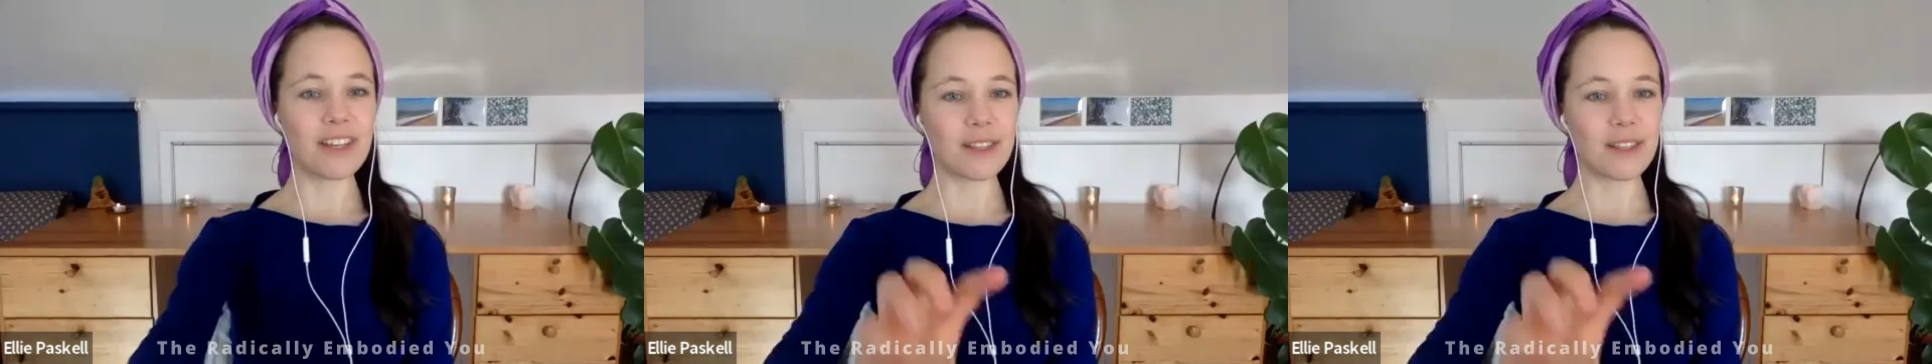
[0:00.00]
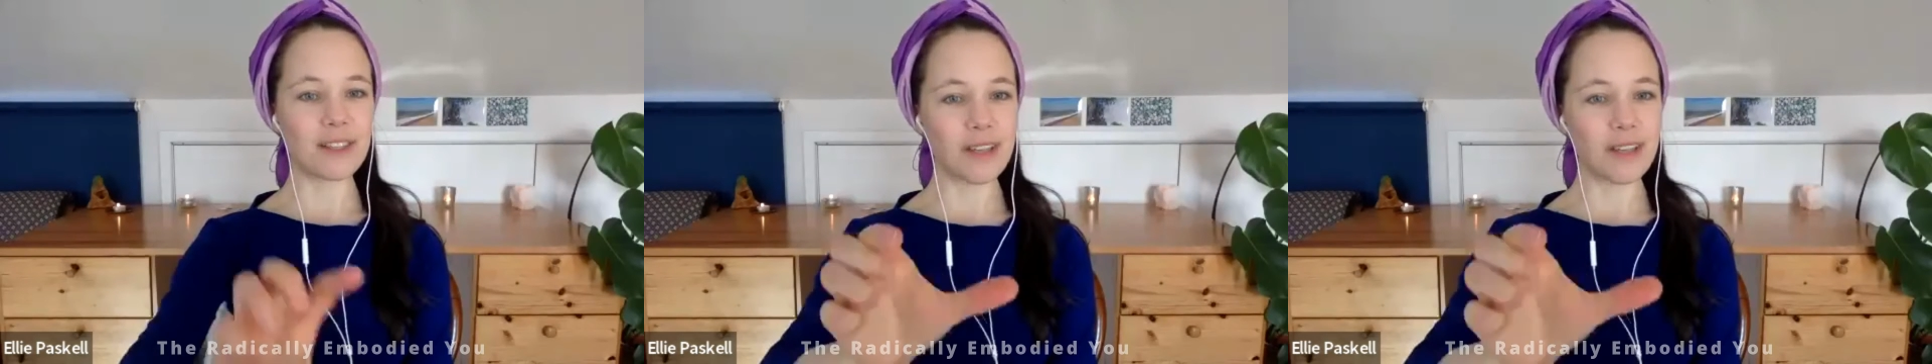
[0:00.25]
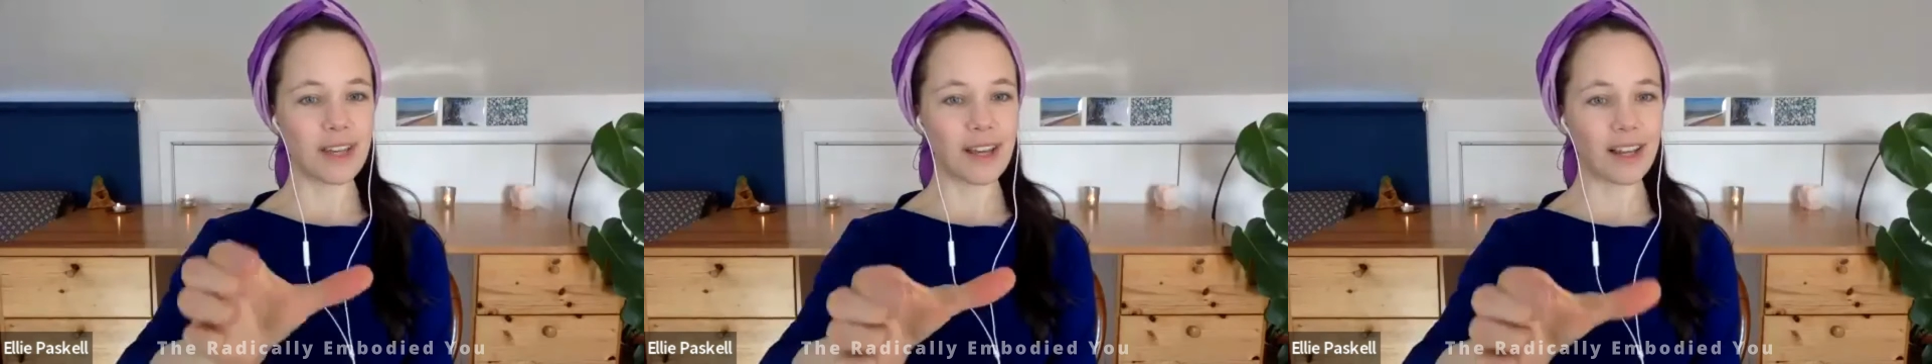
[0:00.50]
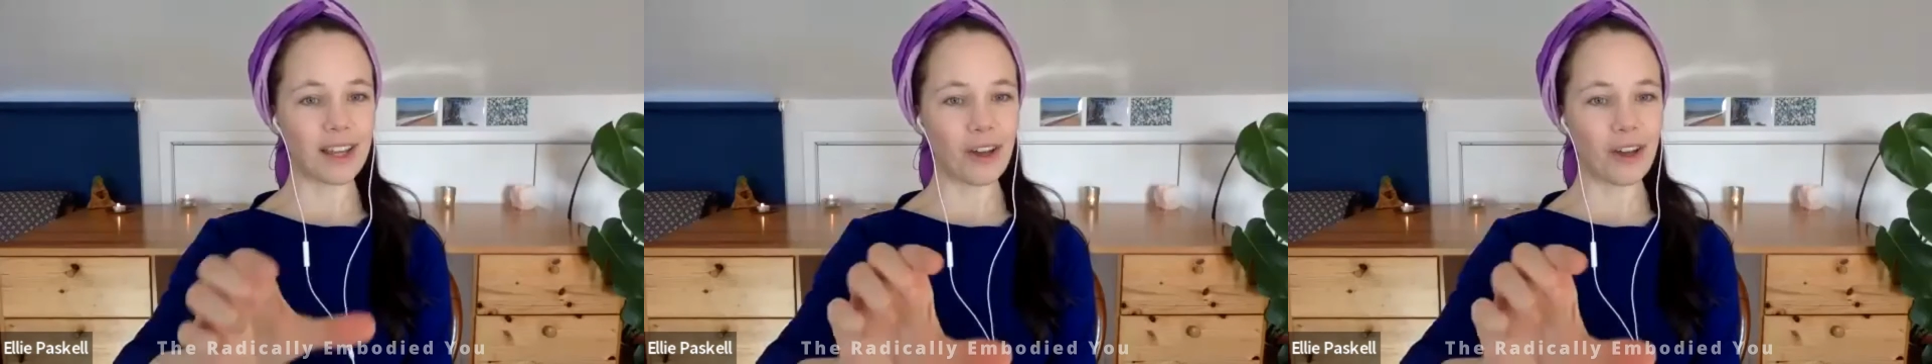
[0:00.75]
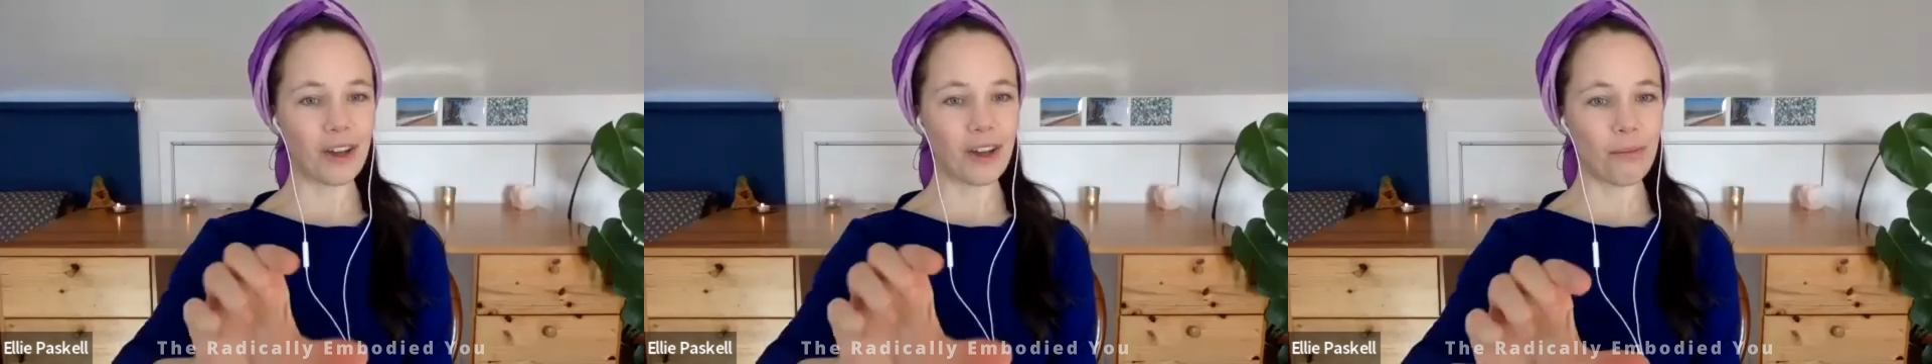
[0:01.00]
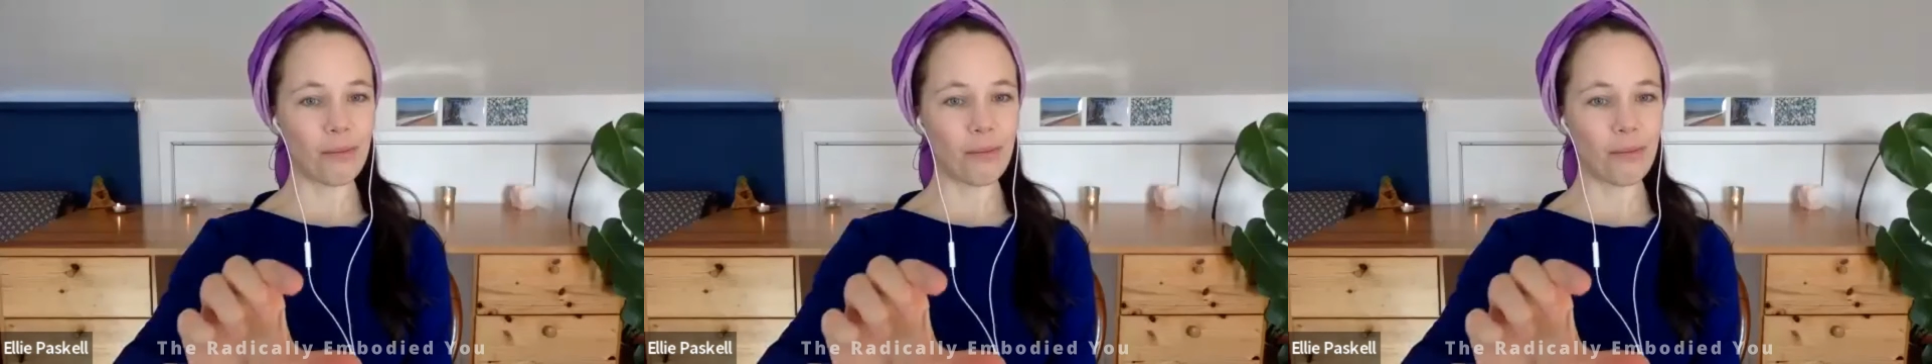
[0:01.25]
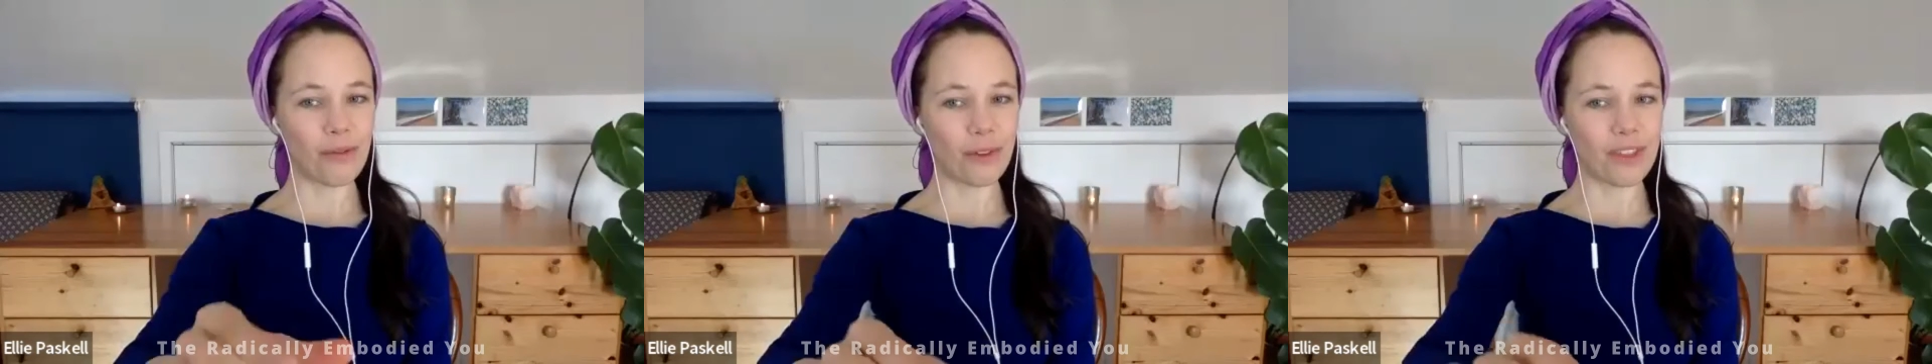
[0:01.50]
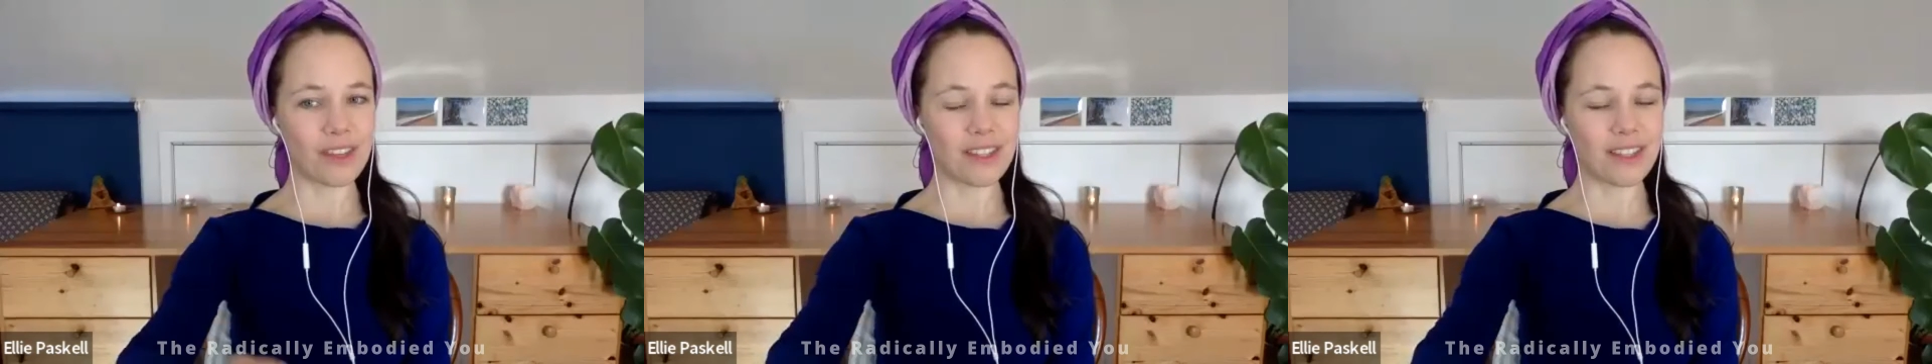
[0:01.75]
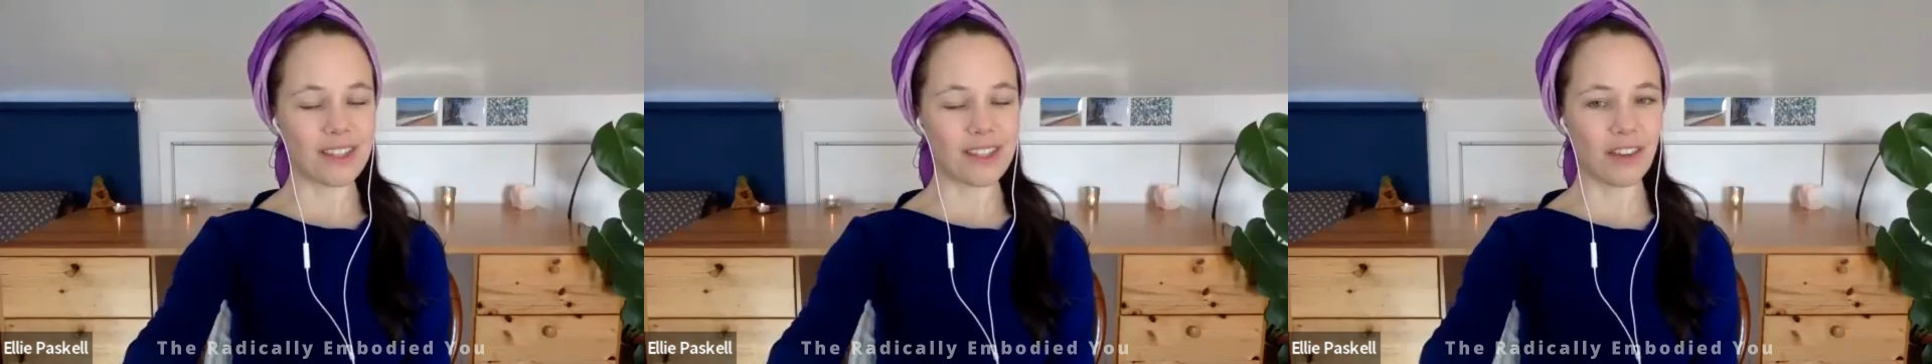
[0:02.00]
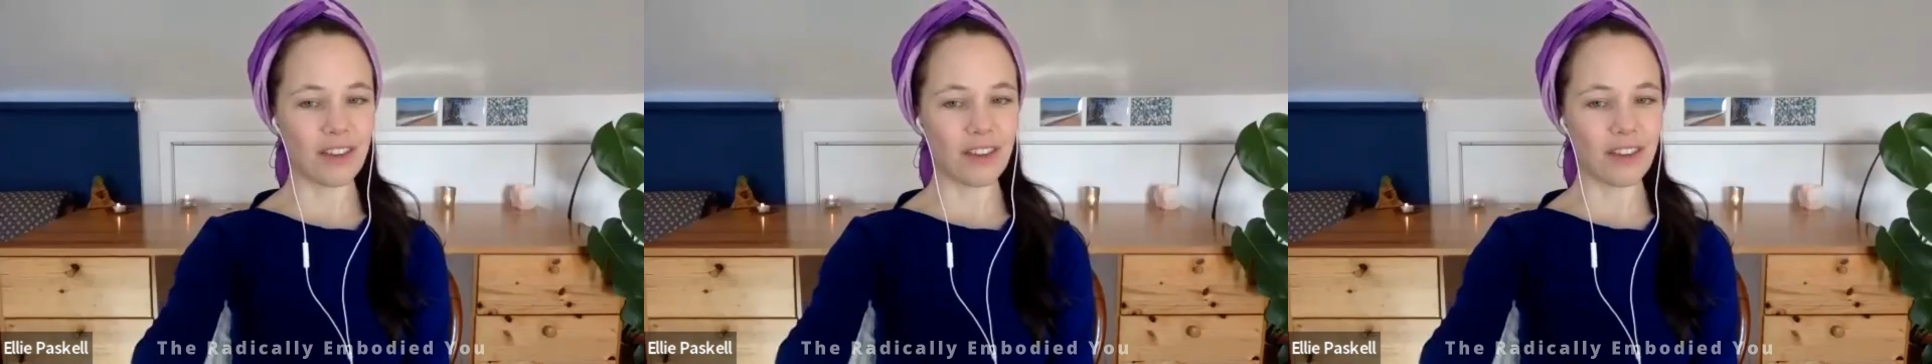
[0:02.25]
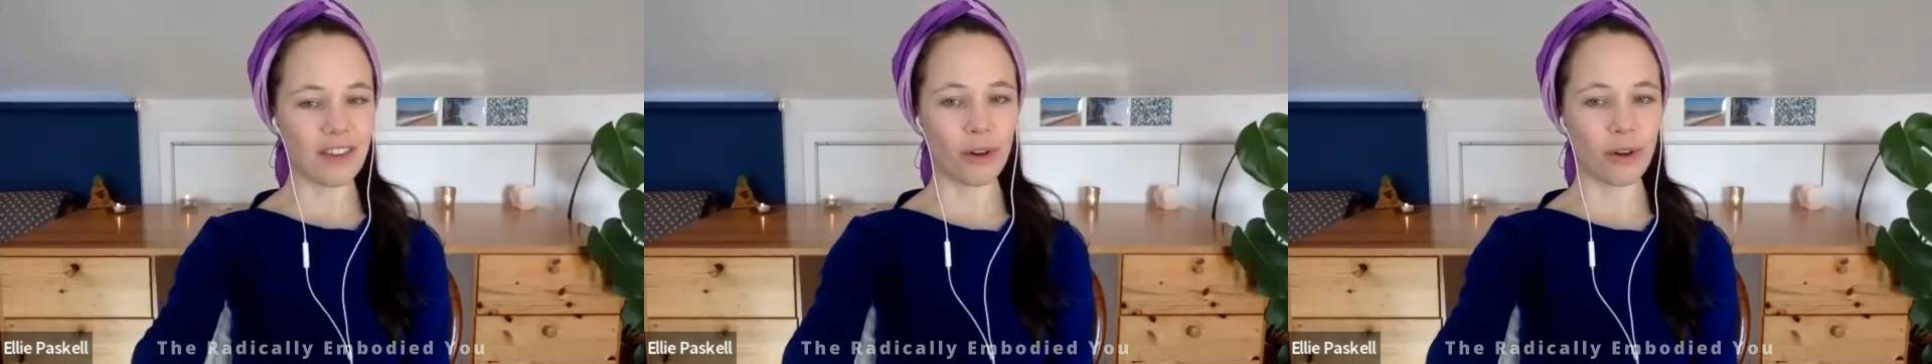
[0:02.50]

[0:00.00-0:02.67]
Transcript: that's particularly come through for this session,